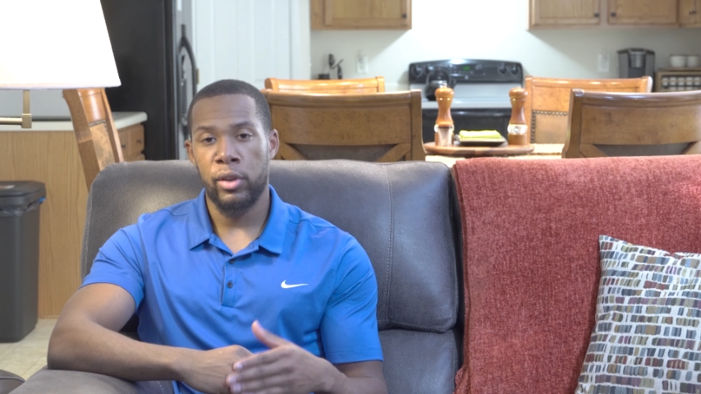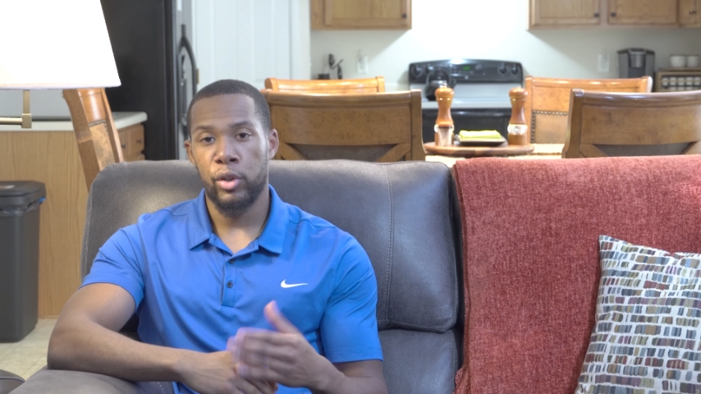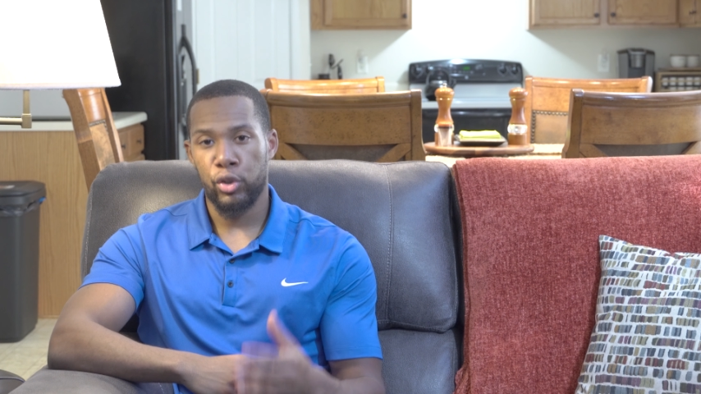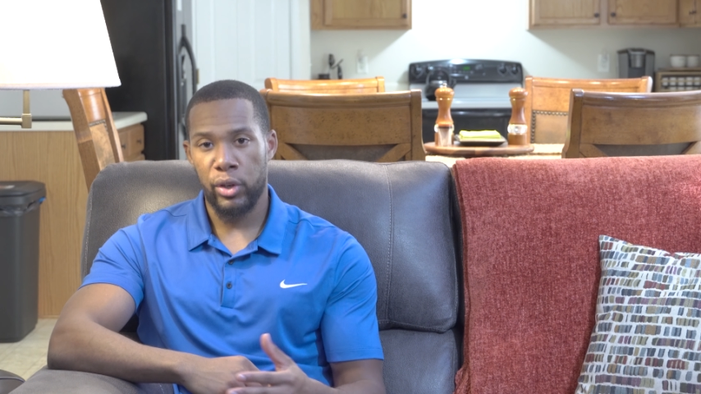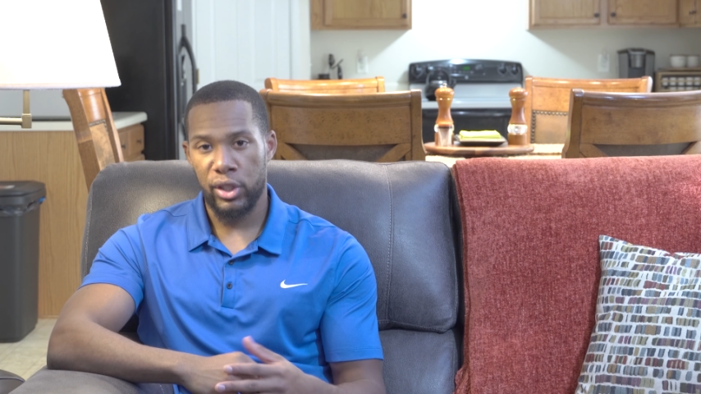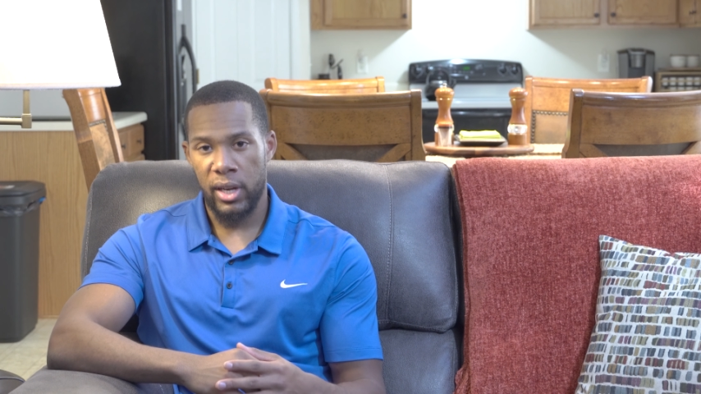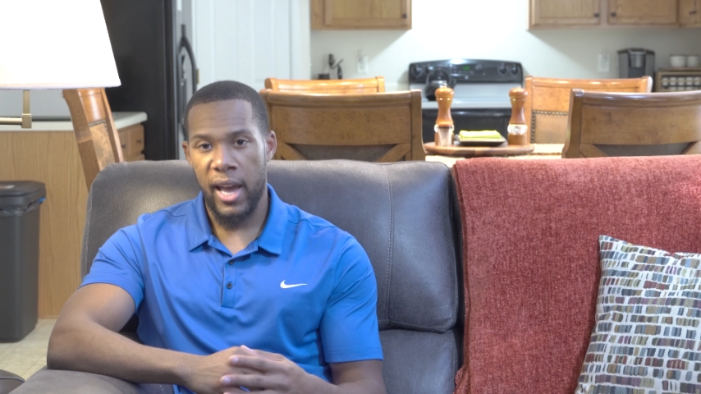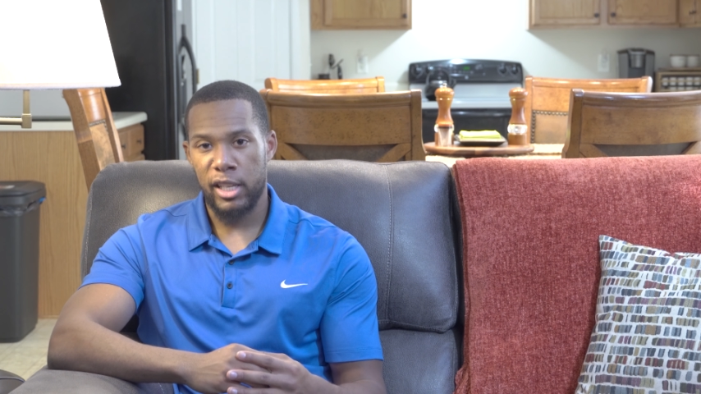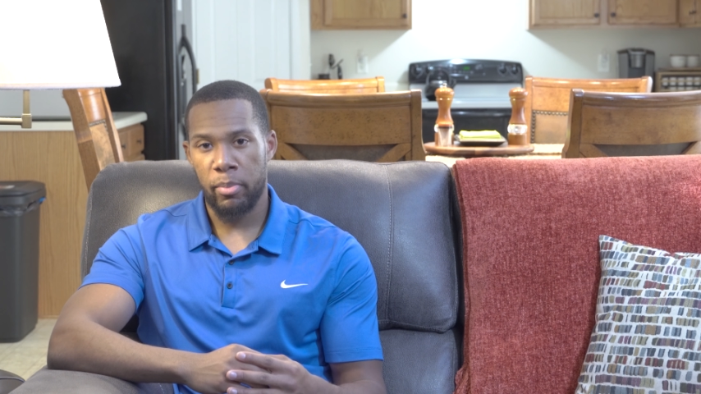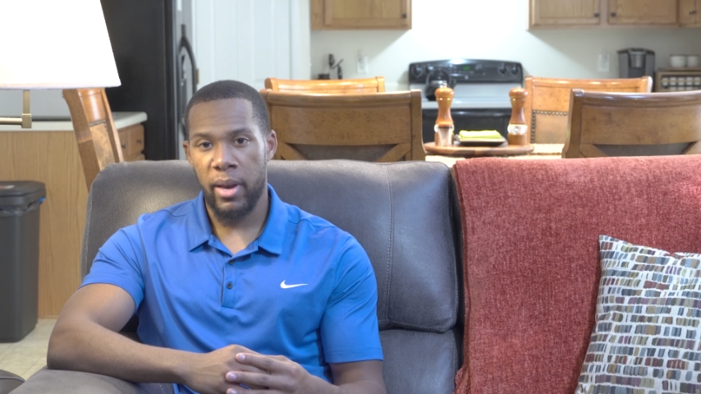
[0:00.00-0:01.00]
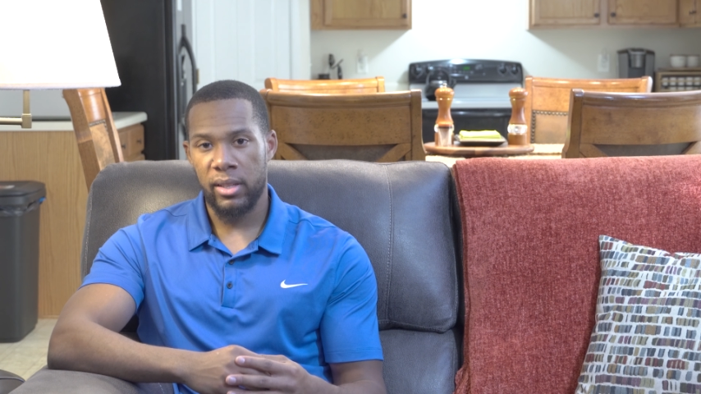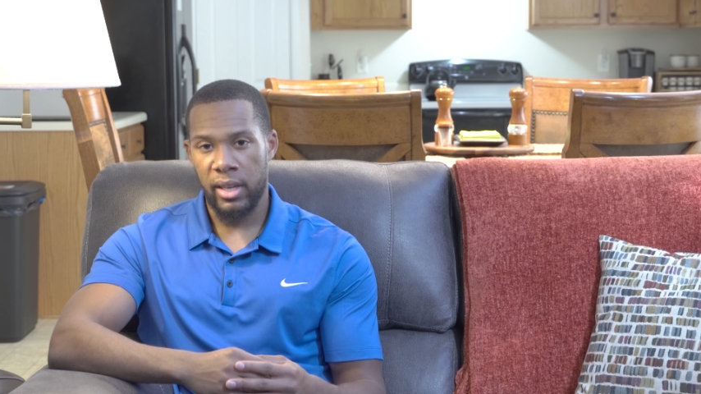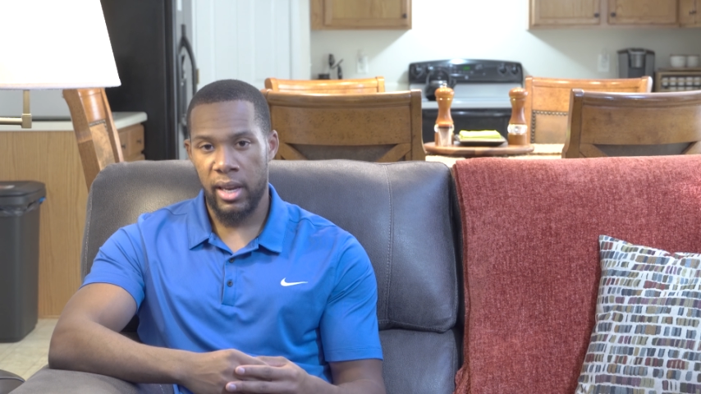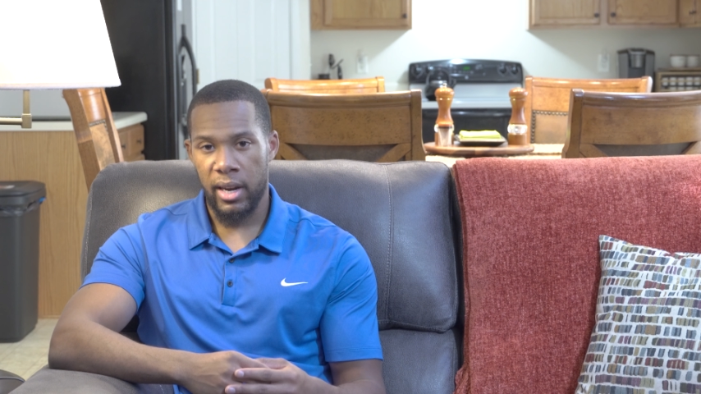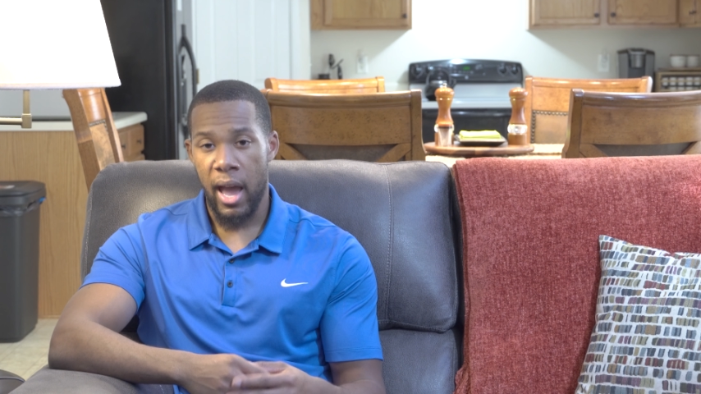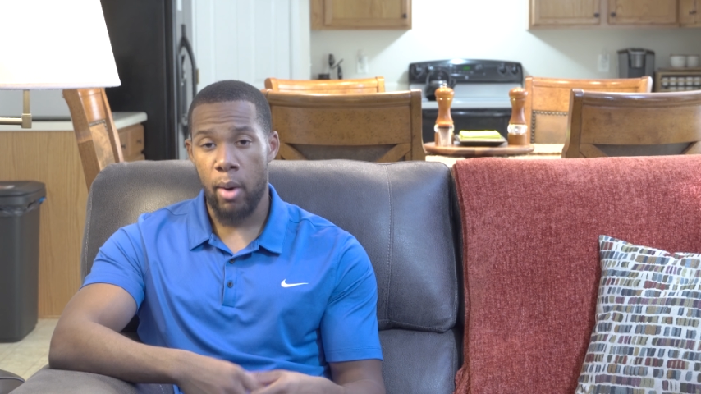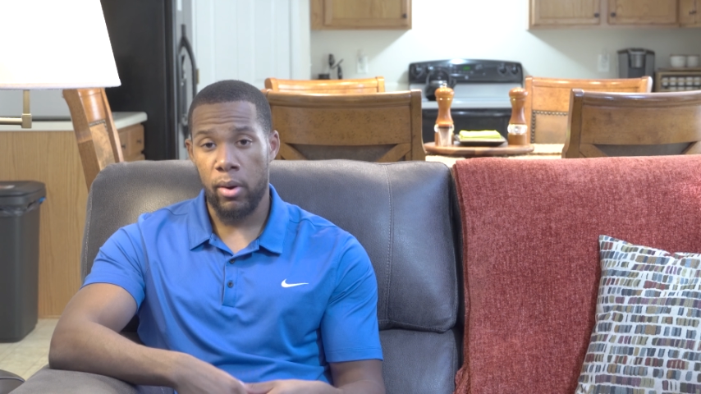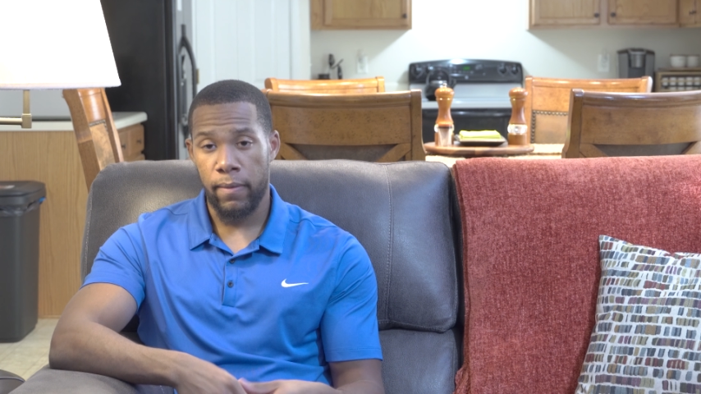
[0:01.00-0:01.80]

the nutrition aspect and how it